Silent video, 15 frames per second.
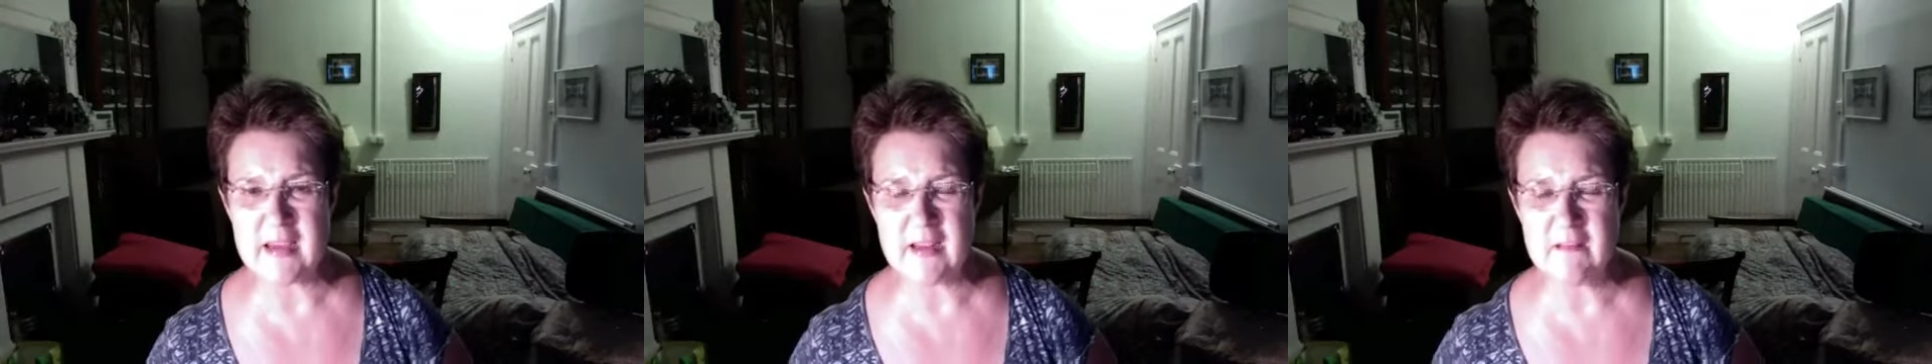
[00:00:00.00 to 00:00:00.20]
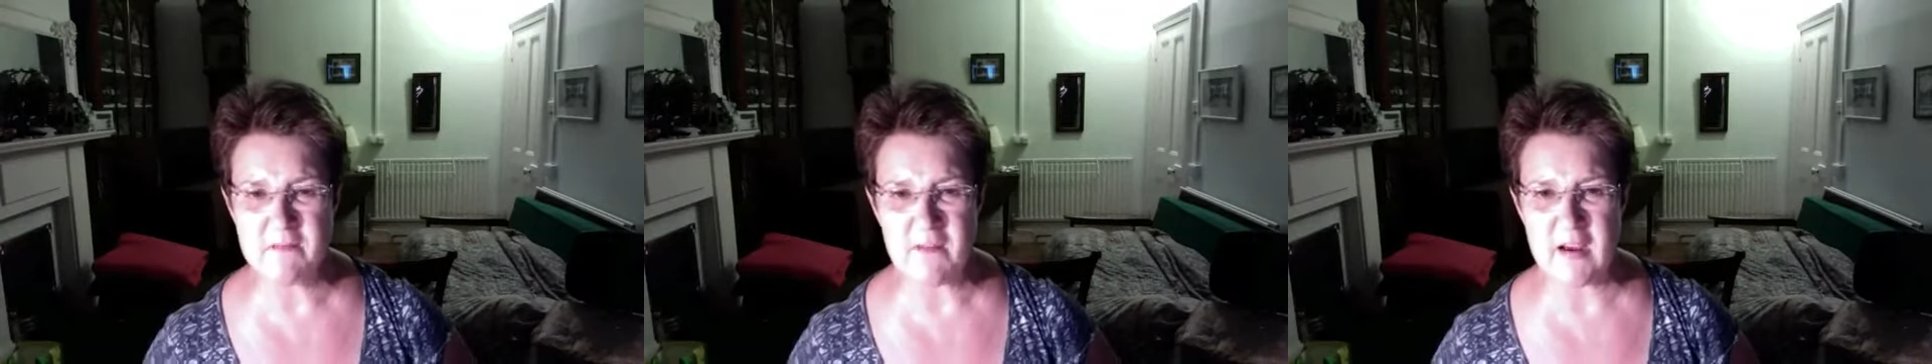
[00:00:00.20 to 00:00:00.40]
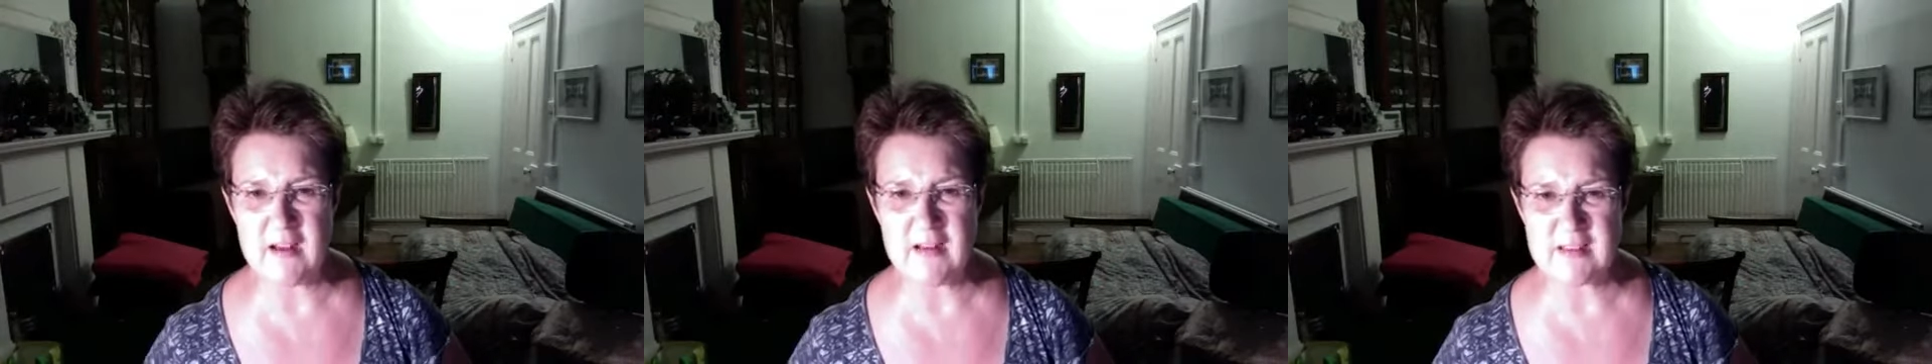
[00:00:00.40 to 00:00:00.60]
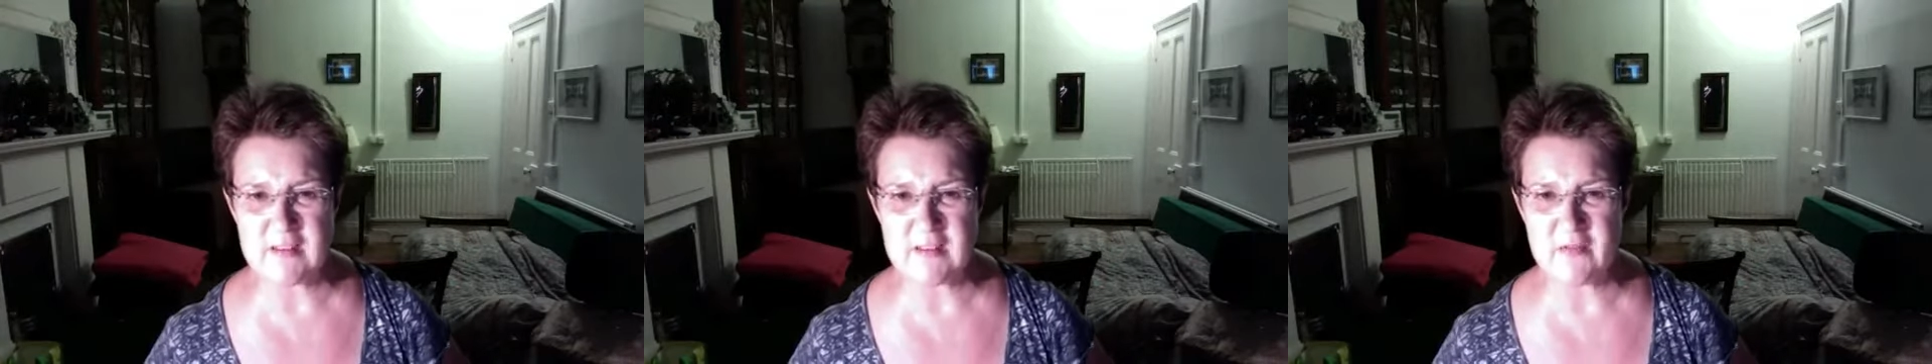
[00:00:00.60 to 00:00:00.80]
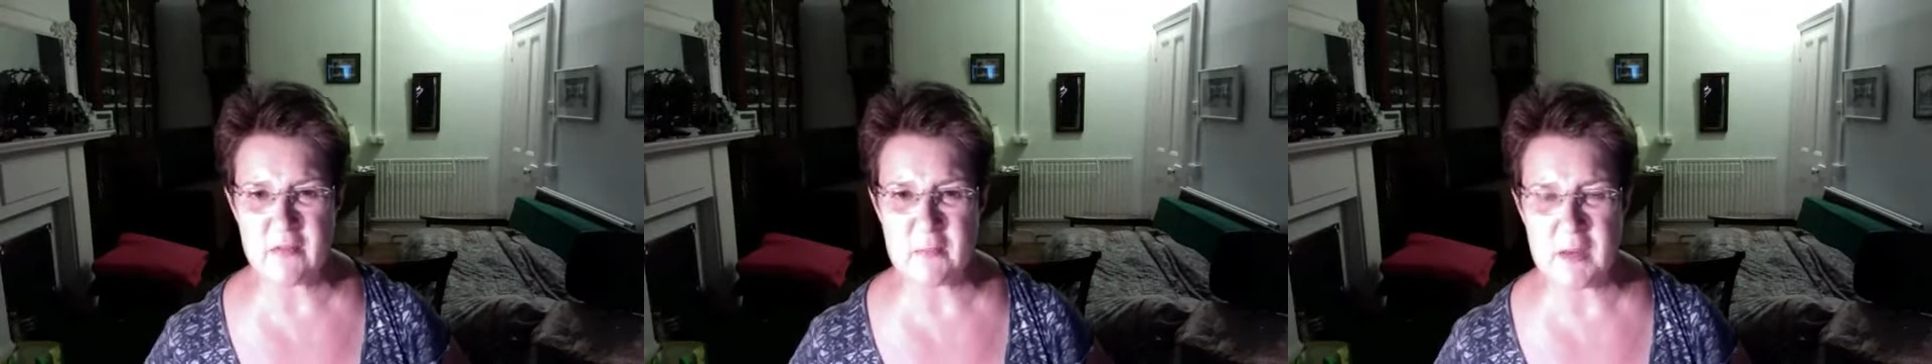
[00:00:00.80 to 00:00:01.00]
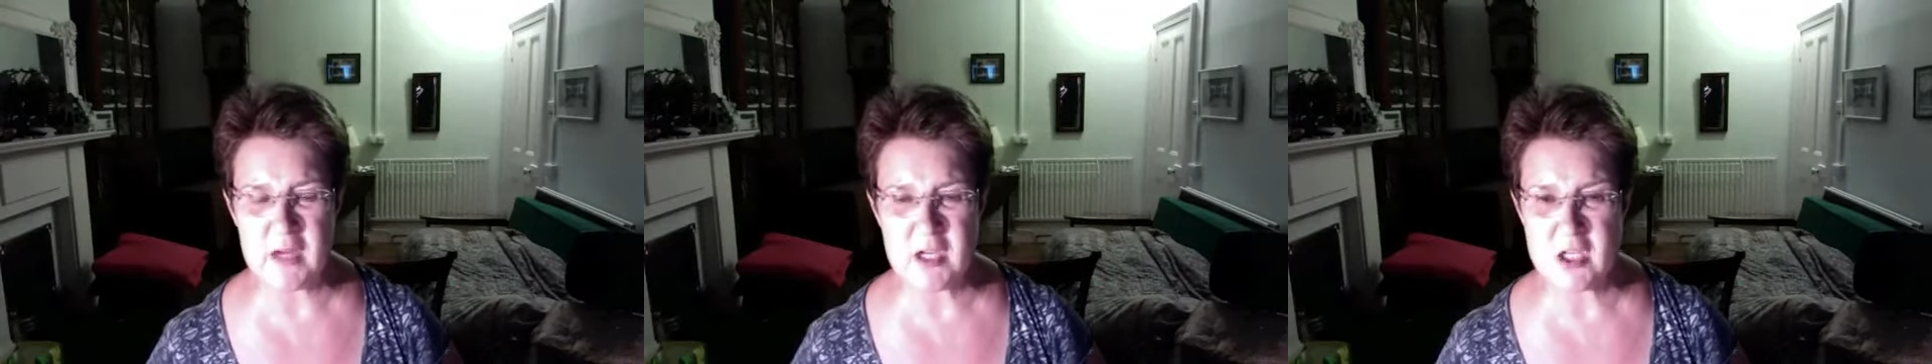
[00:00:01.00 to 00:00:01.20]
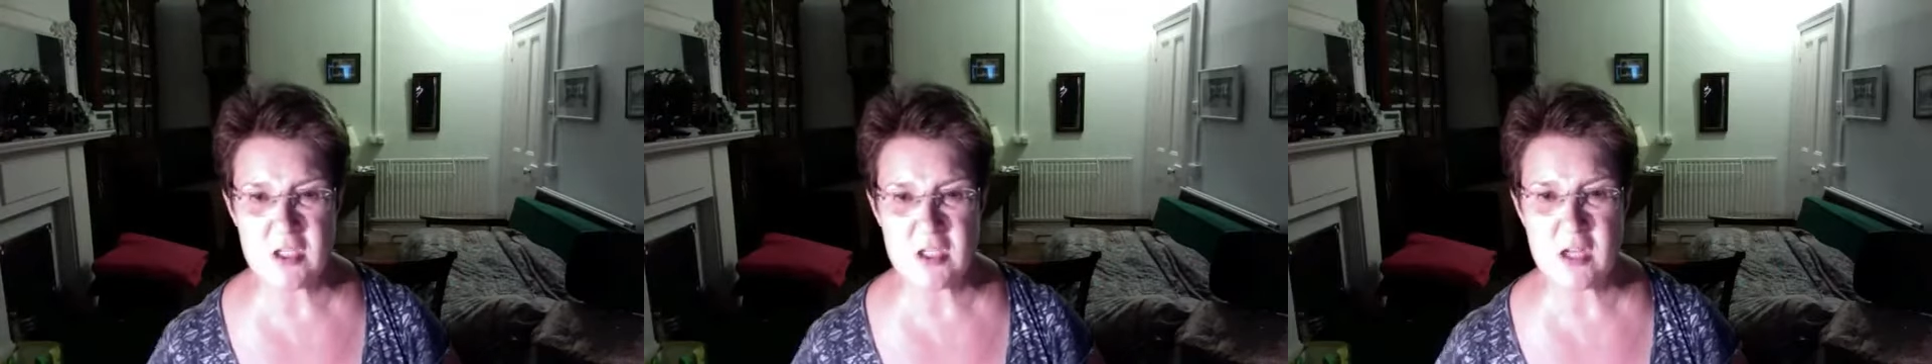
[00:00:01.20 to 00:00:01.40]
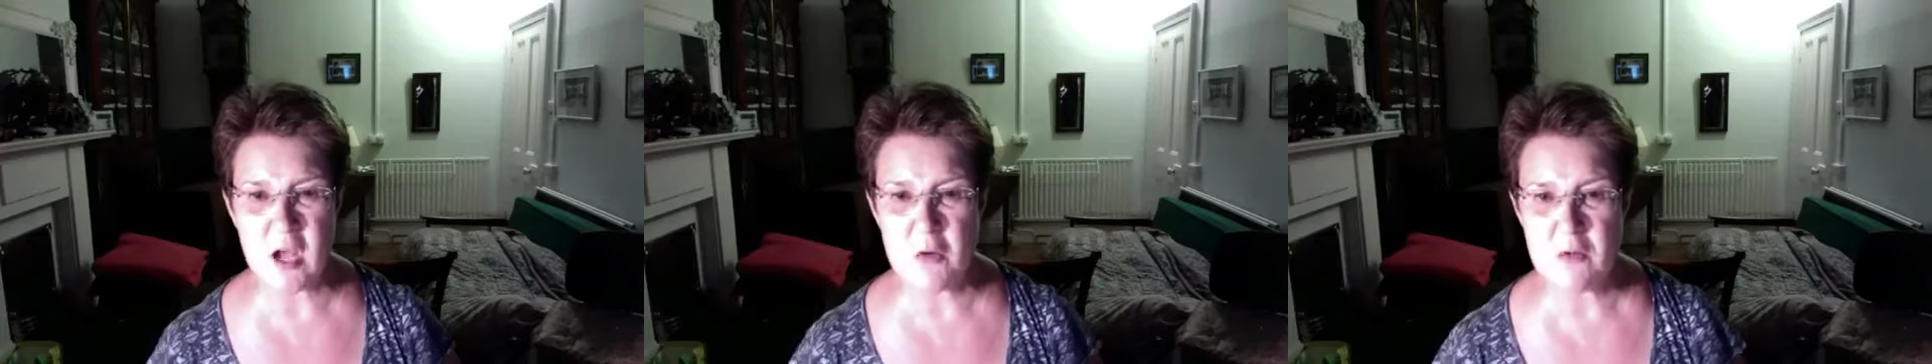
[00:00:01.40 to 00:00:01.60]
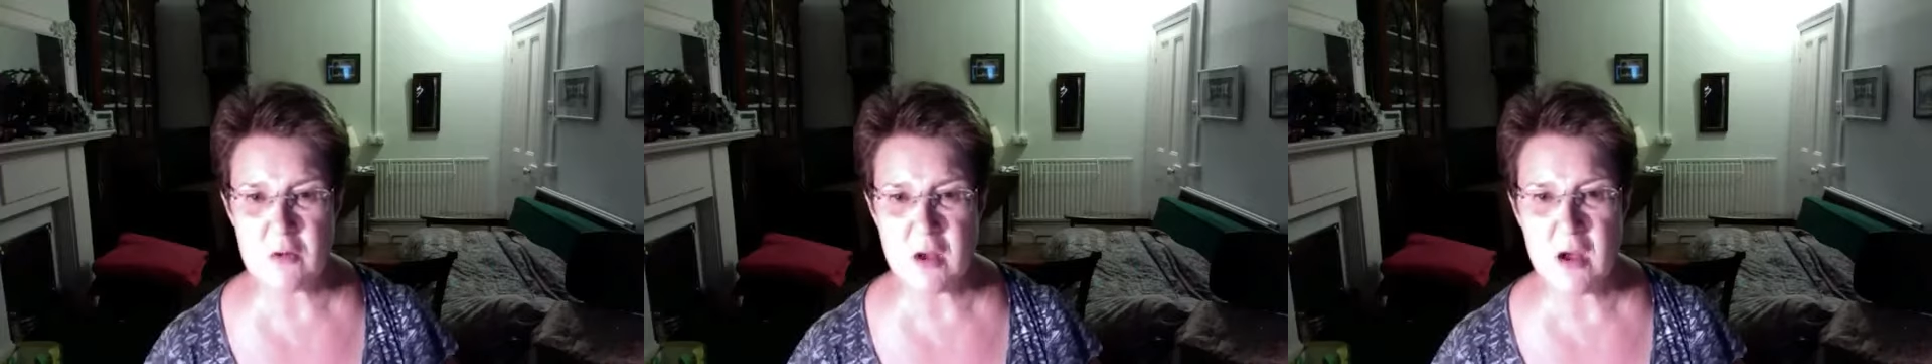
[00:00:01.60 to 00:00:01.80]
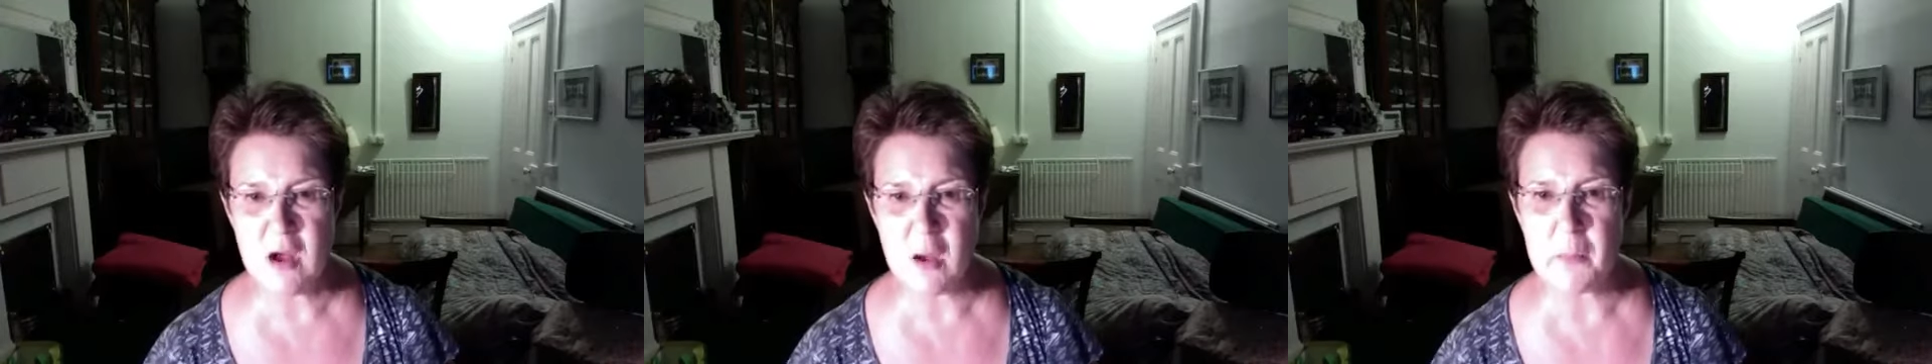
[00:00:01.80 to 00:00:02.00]
in finding some information, own
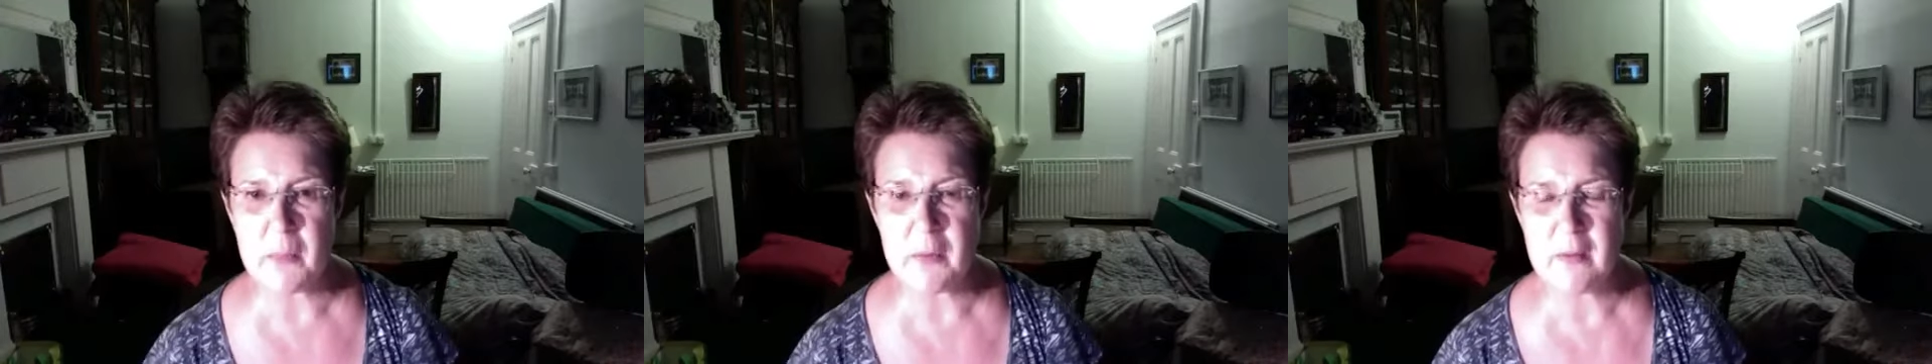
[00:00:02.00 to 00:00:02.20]
up.